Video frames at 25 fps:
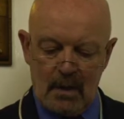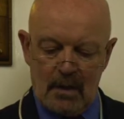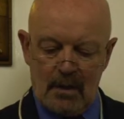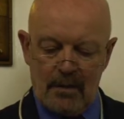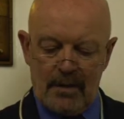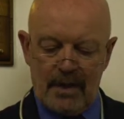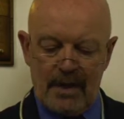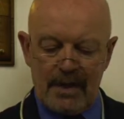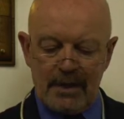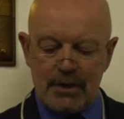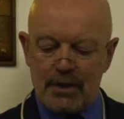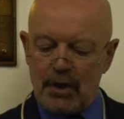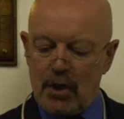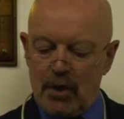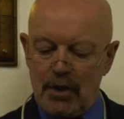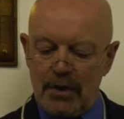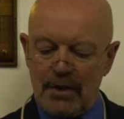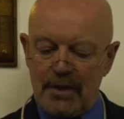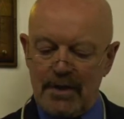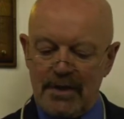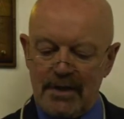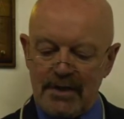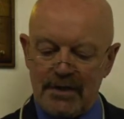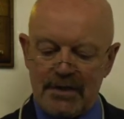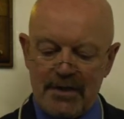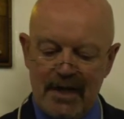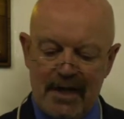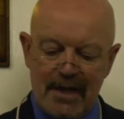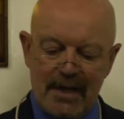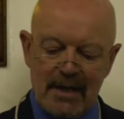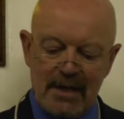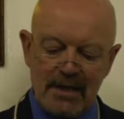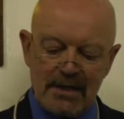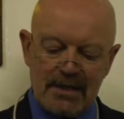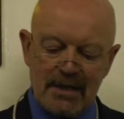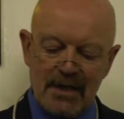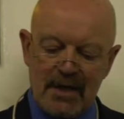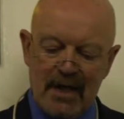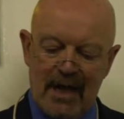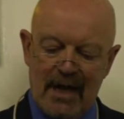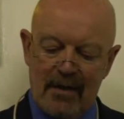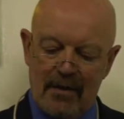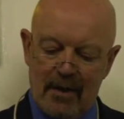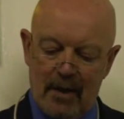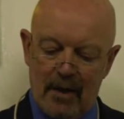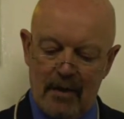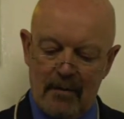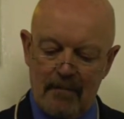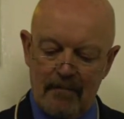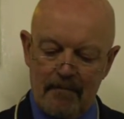They joined in the singing
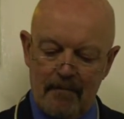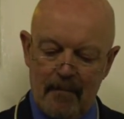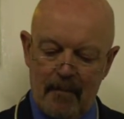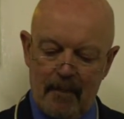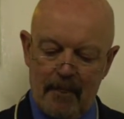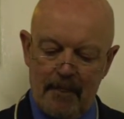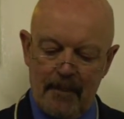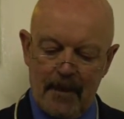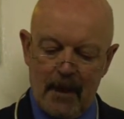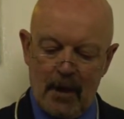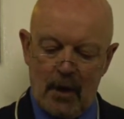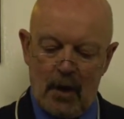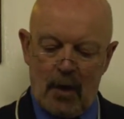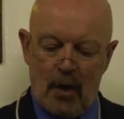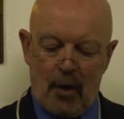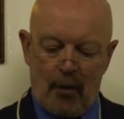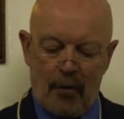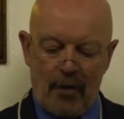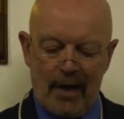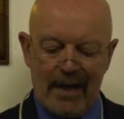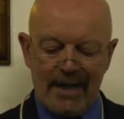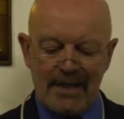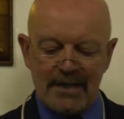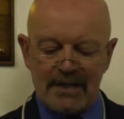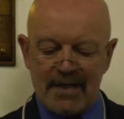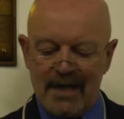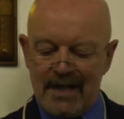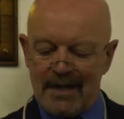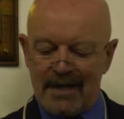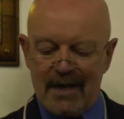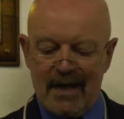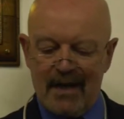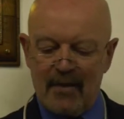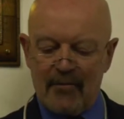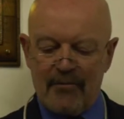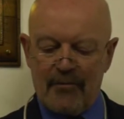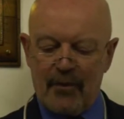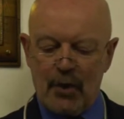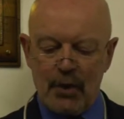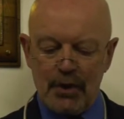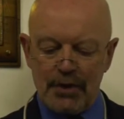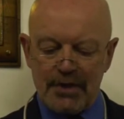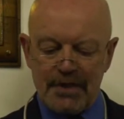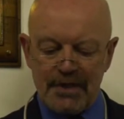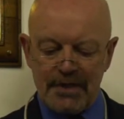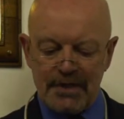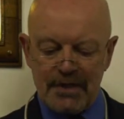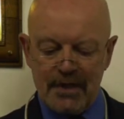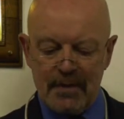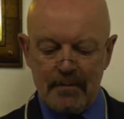together, raising their
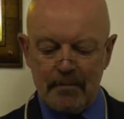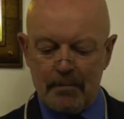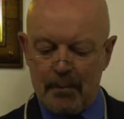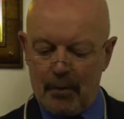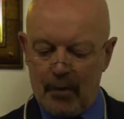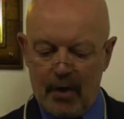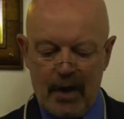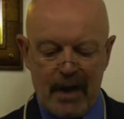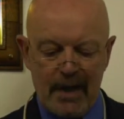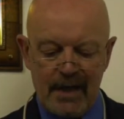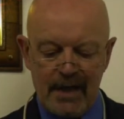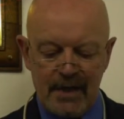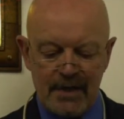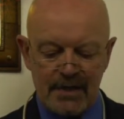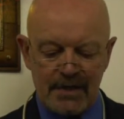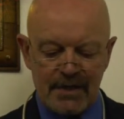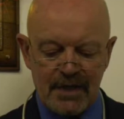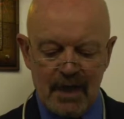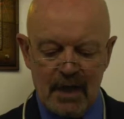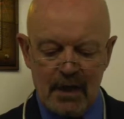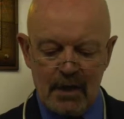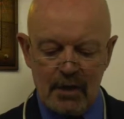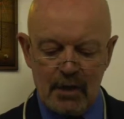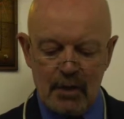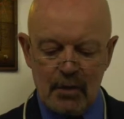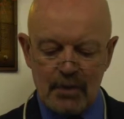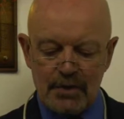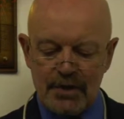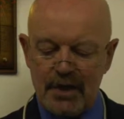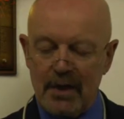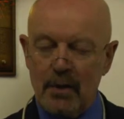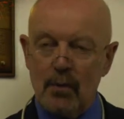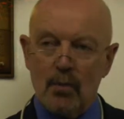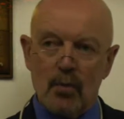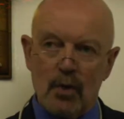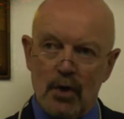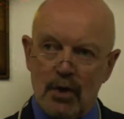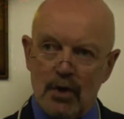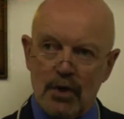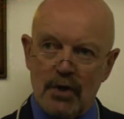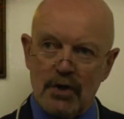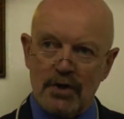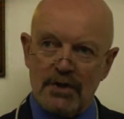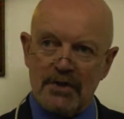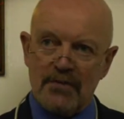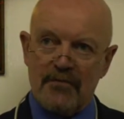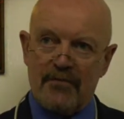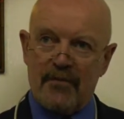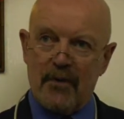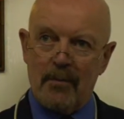voices in praise, using
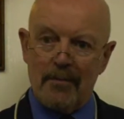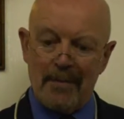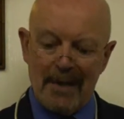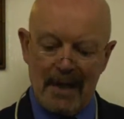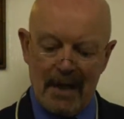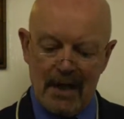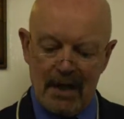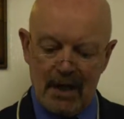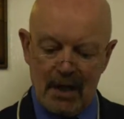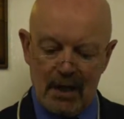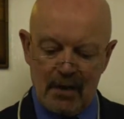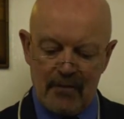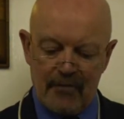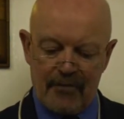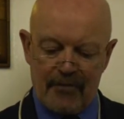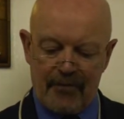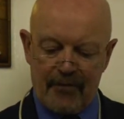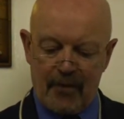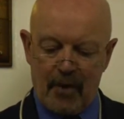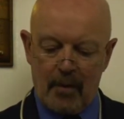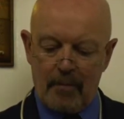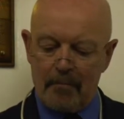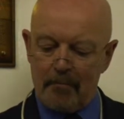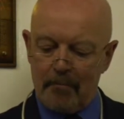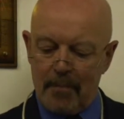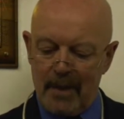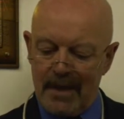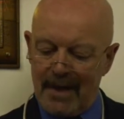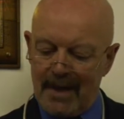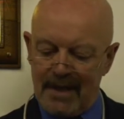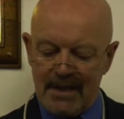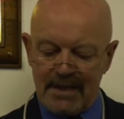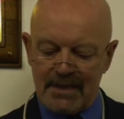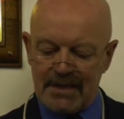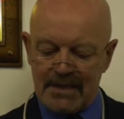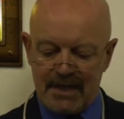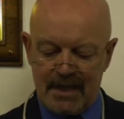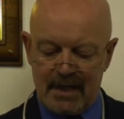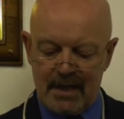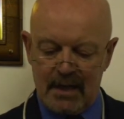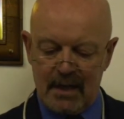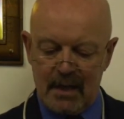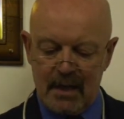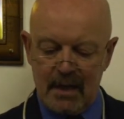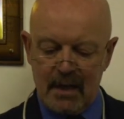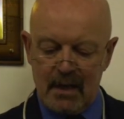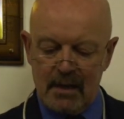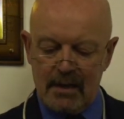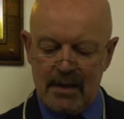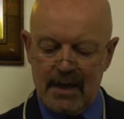words familiar from Blighty
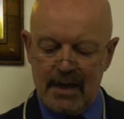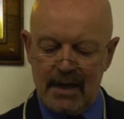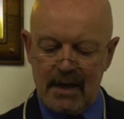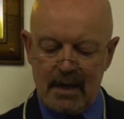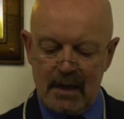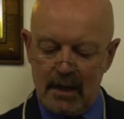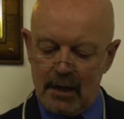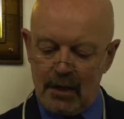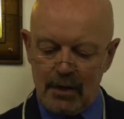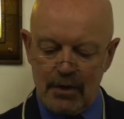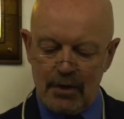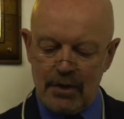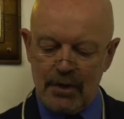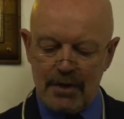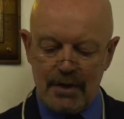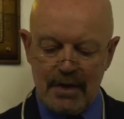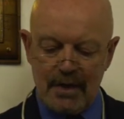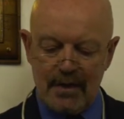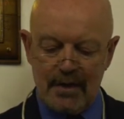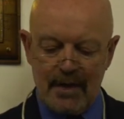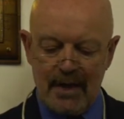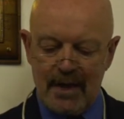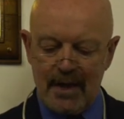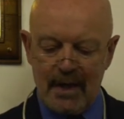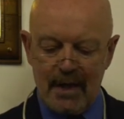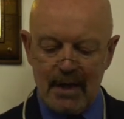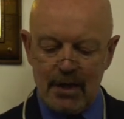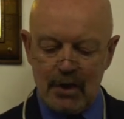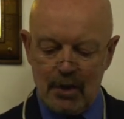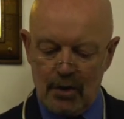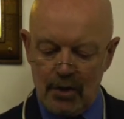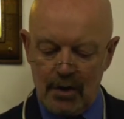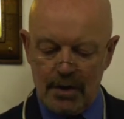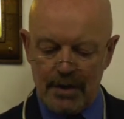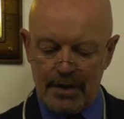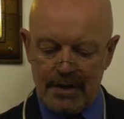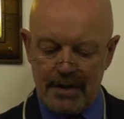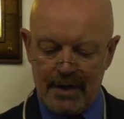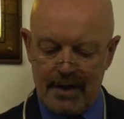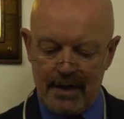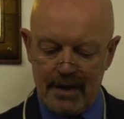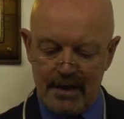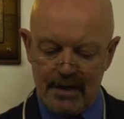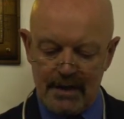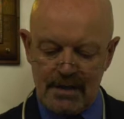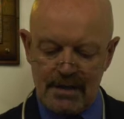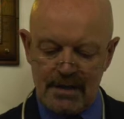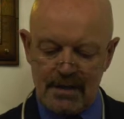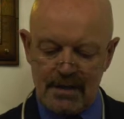they'd learned in their younger days.